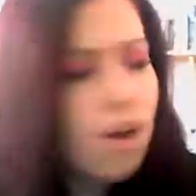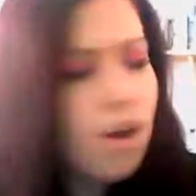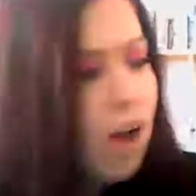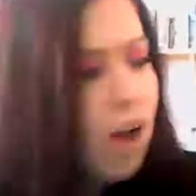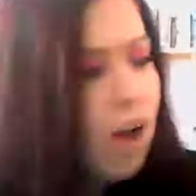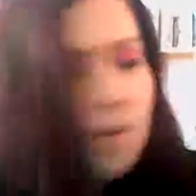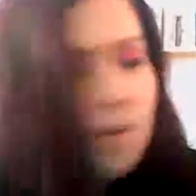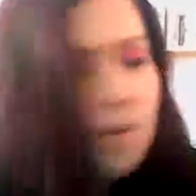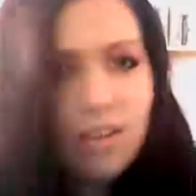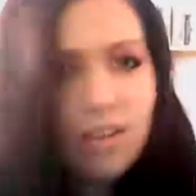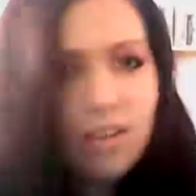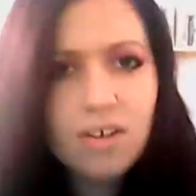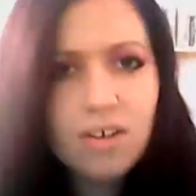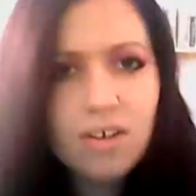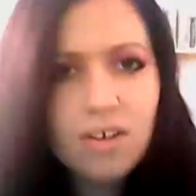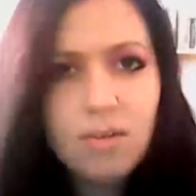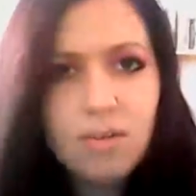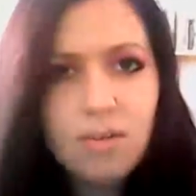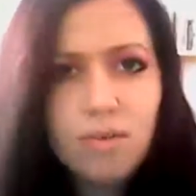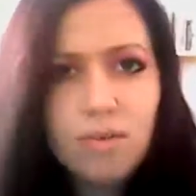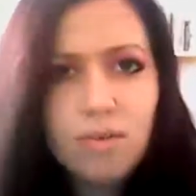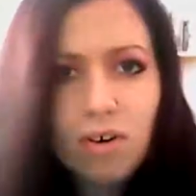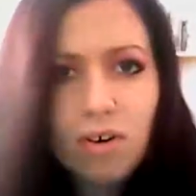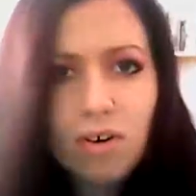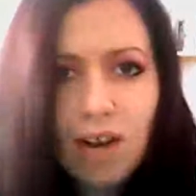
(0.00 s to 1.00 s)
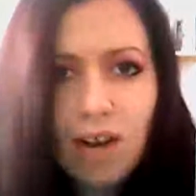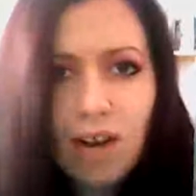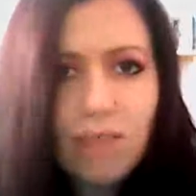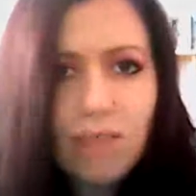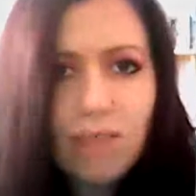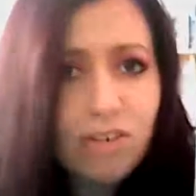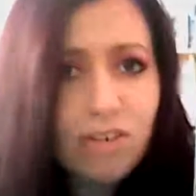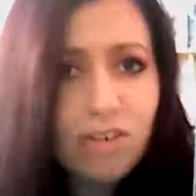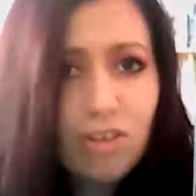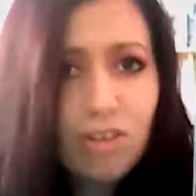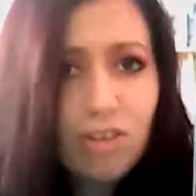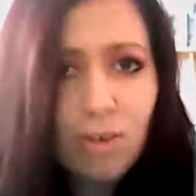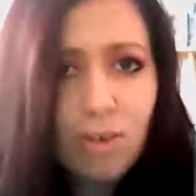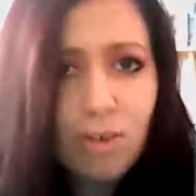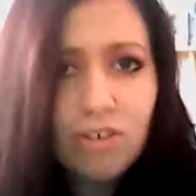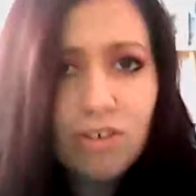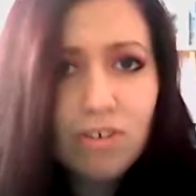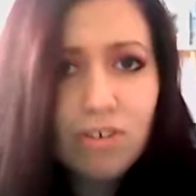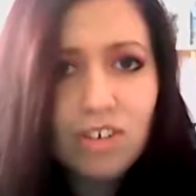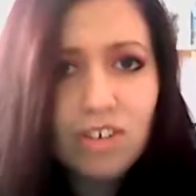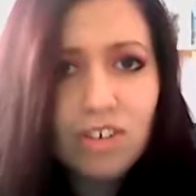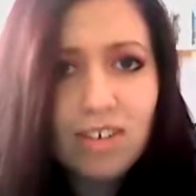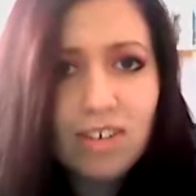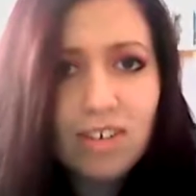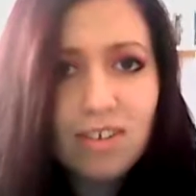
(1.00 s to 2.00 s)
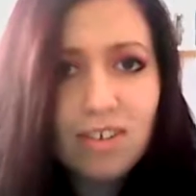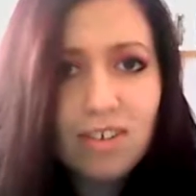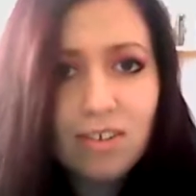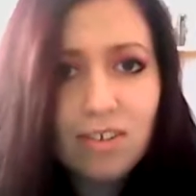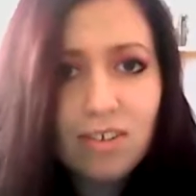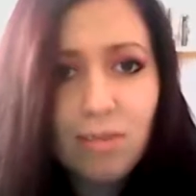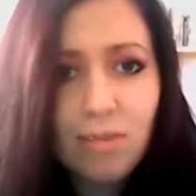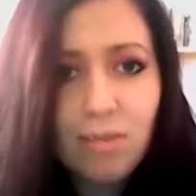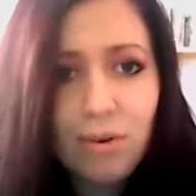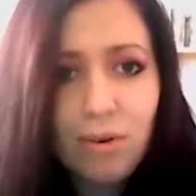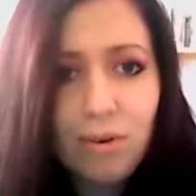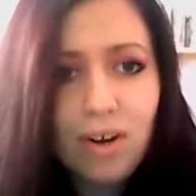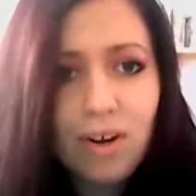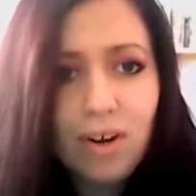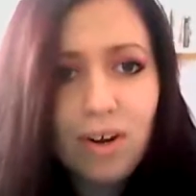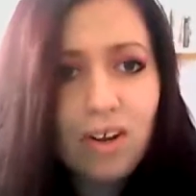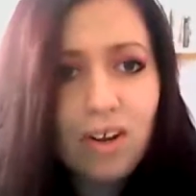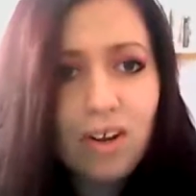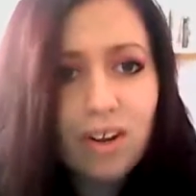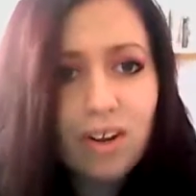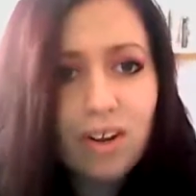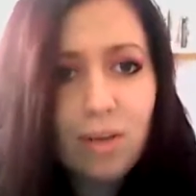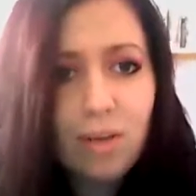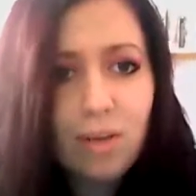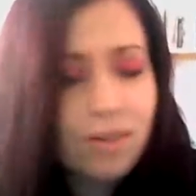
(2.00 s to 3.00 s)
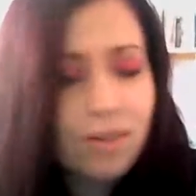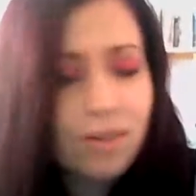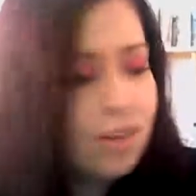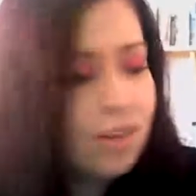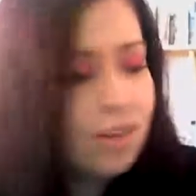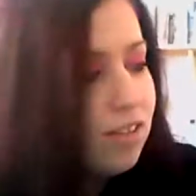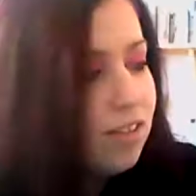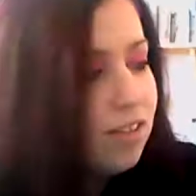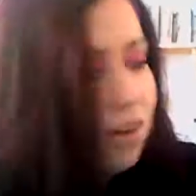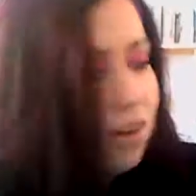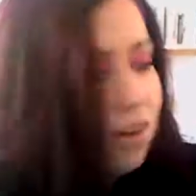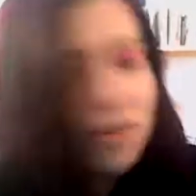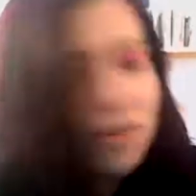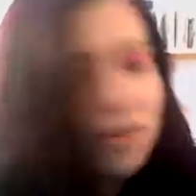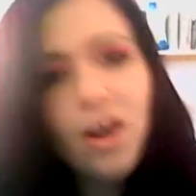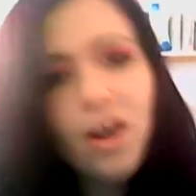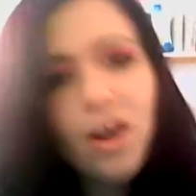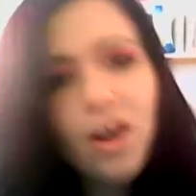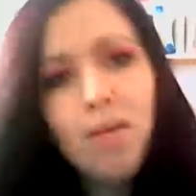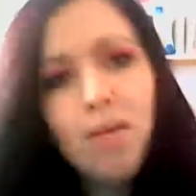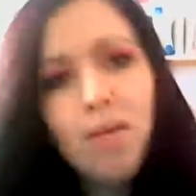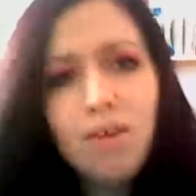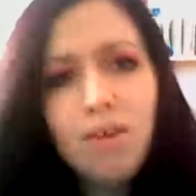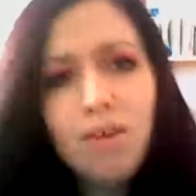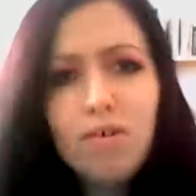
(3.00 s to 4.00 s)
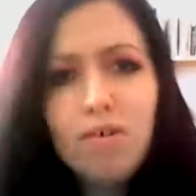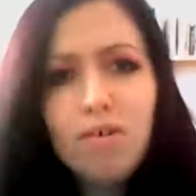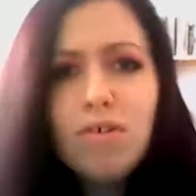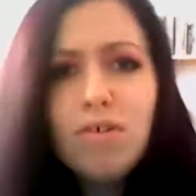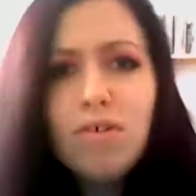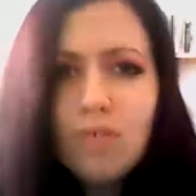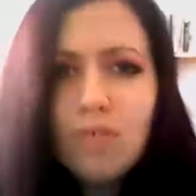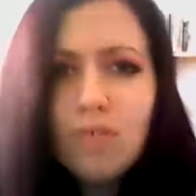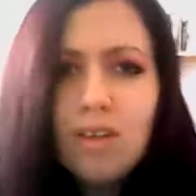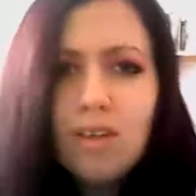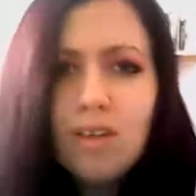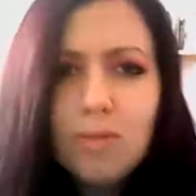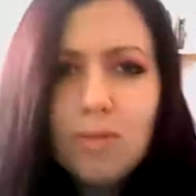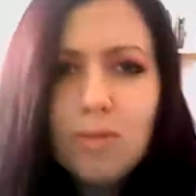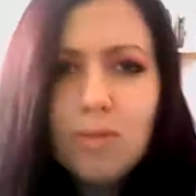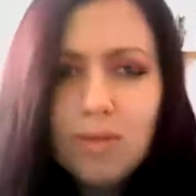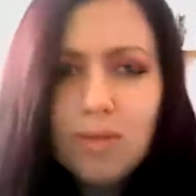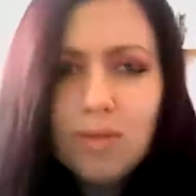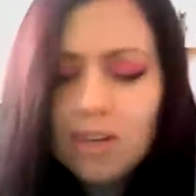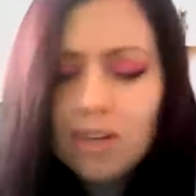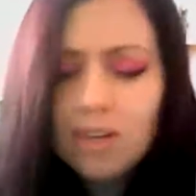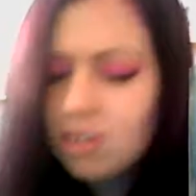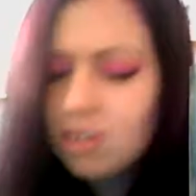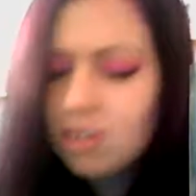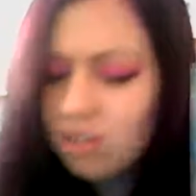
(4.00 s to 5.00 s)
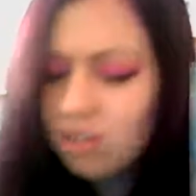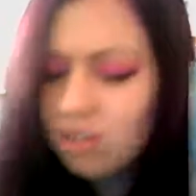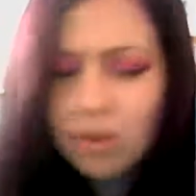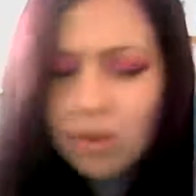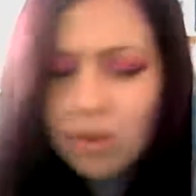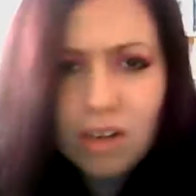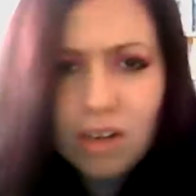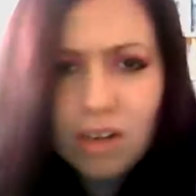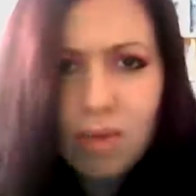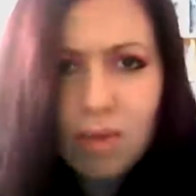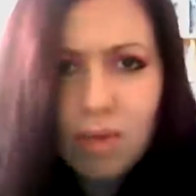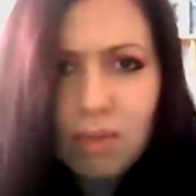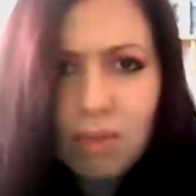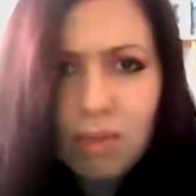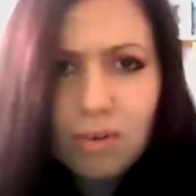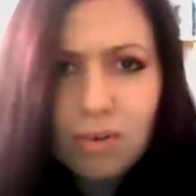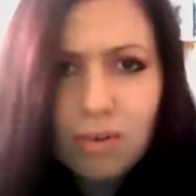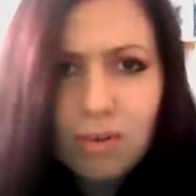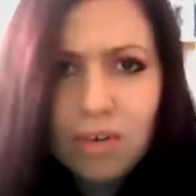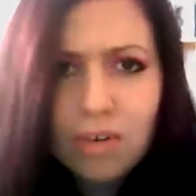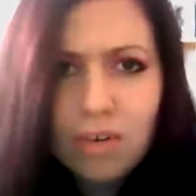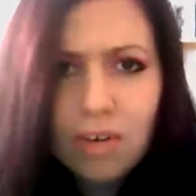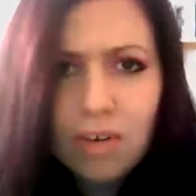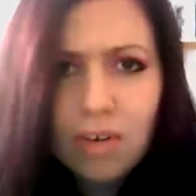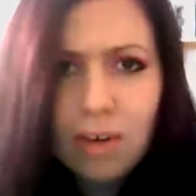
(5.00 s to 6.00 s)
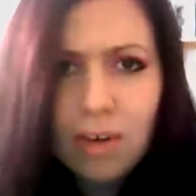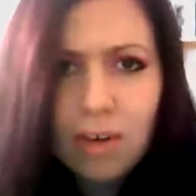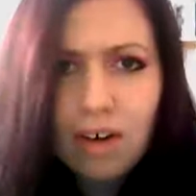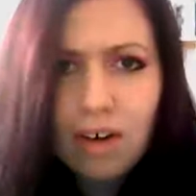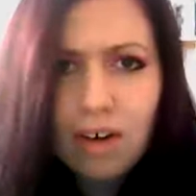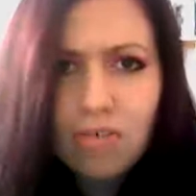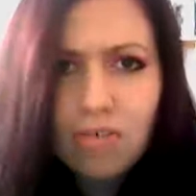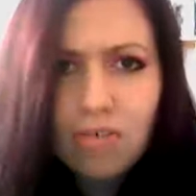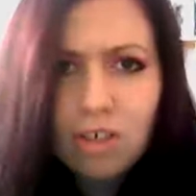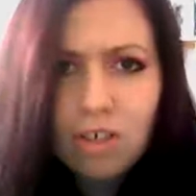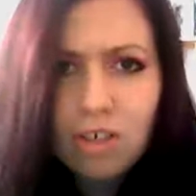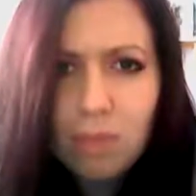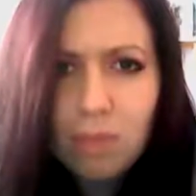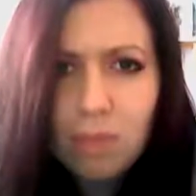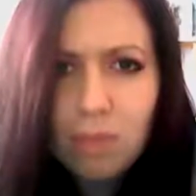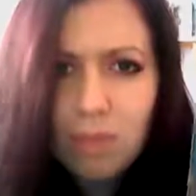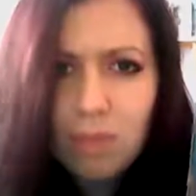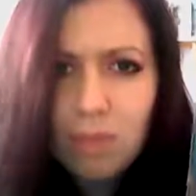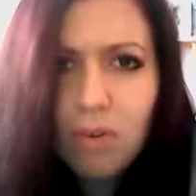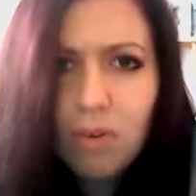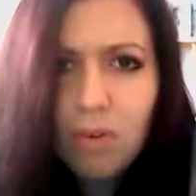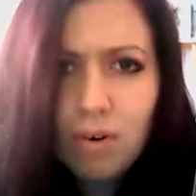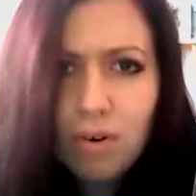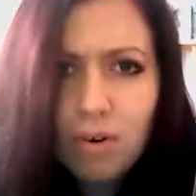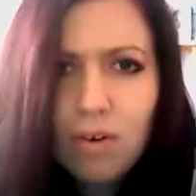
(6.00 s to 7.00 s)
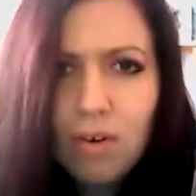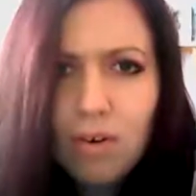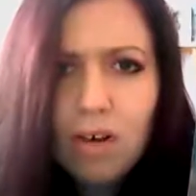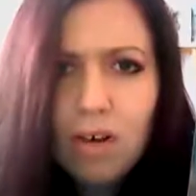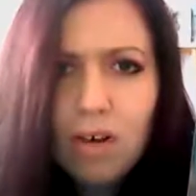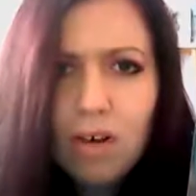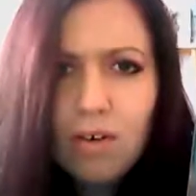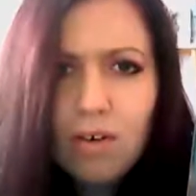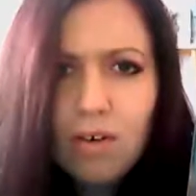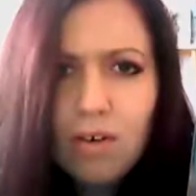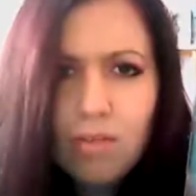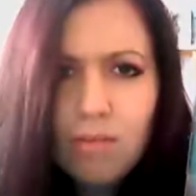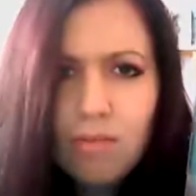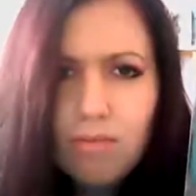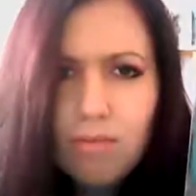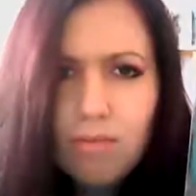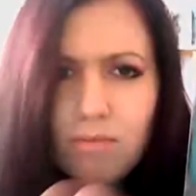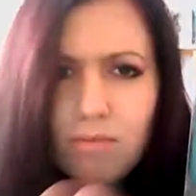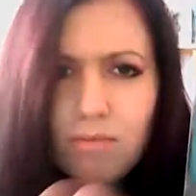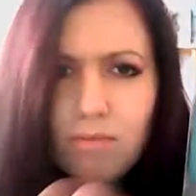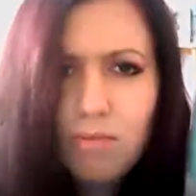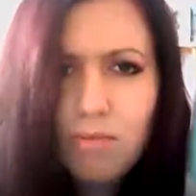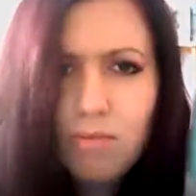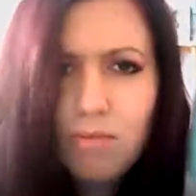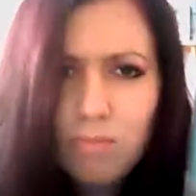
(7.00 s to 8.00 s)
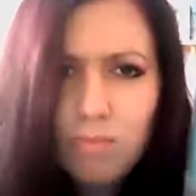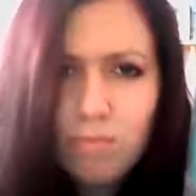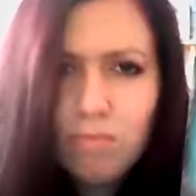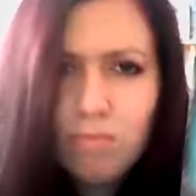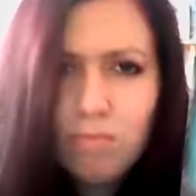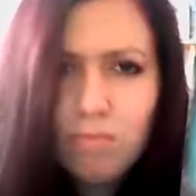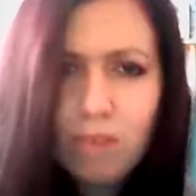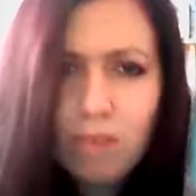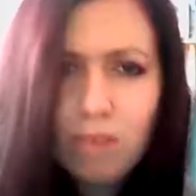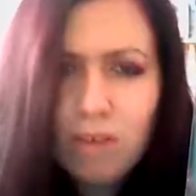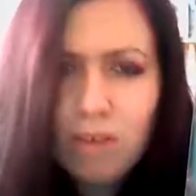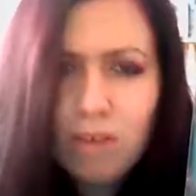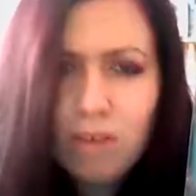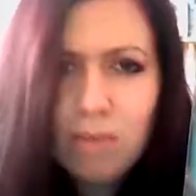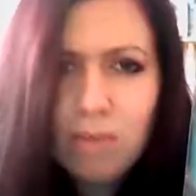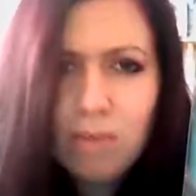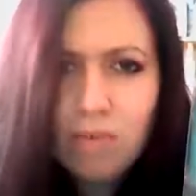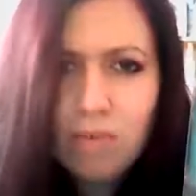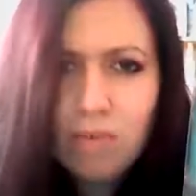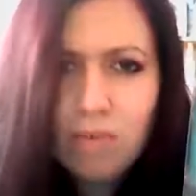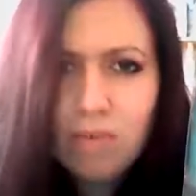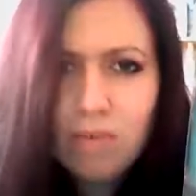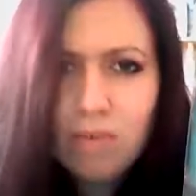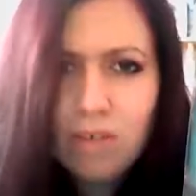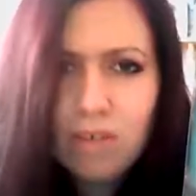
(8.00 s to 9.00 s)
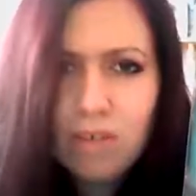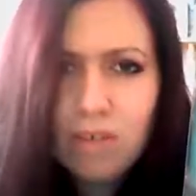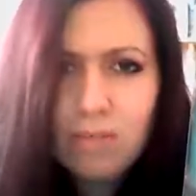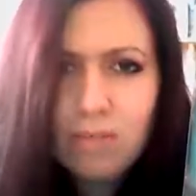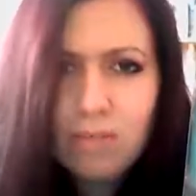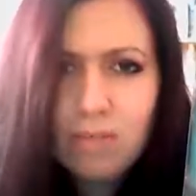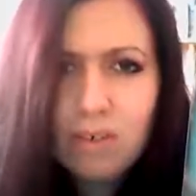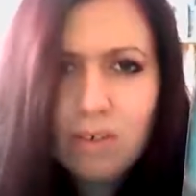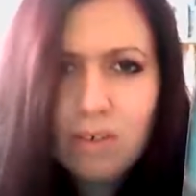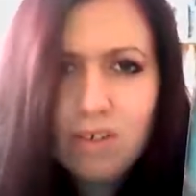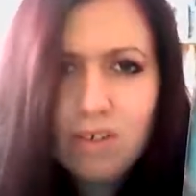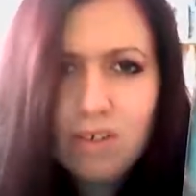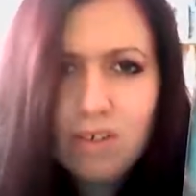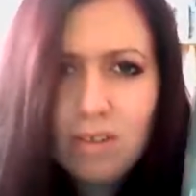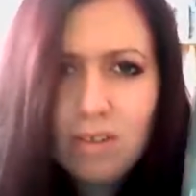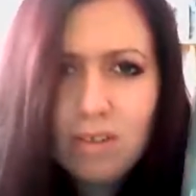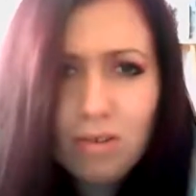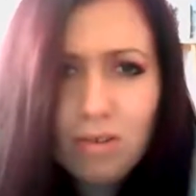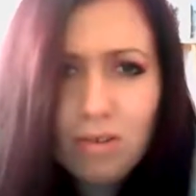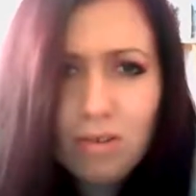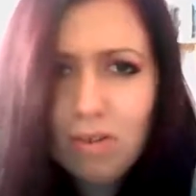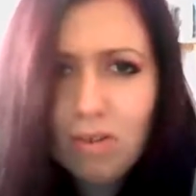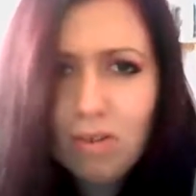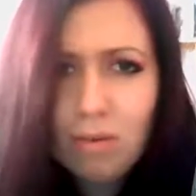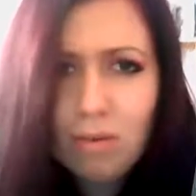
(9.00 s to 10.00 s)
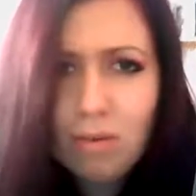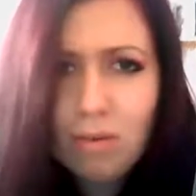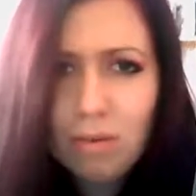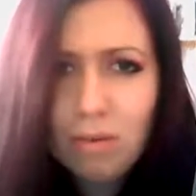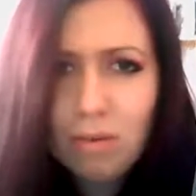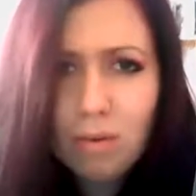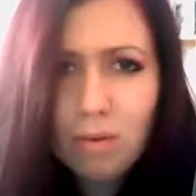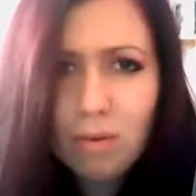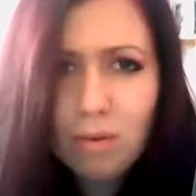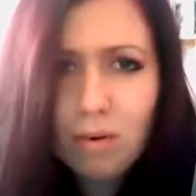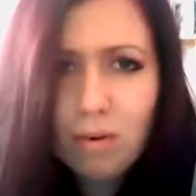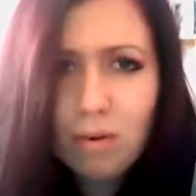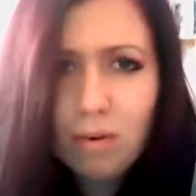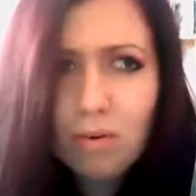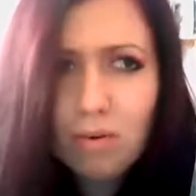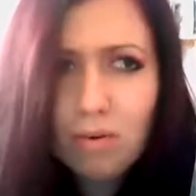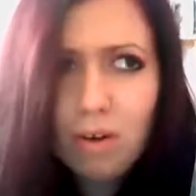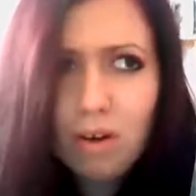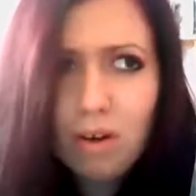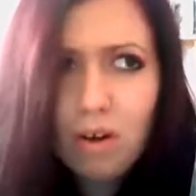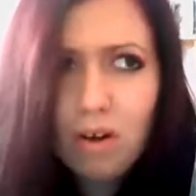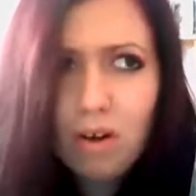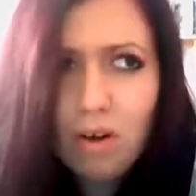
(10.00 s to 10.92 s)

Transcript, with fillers: I mean, don't get me wrong, I have actually watched it since I bought it a couple of years ago, but I thought I'd do a little bit of research so I know what I'm talking about just a bit more from just what I remember from this because it's not very memorable,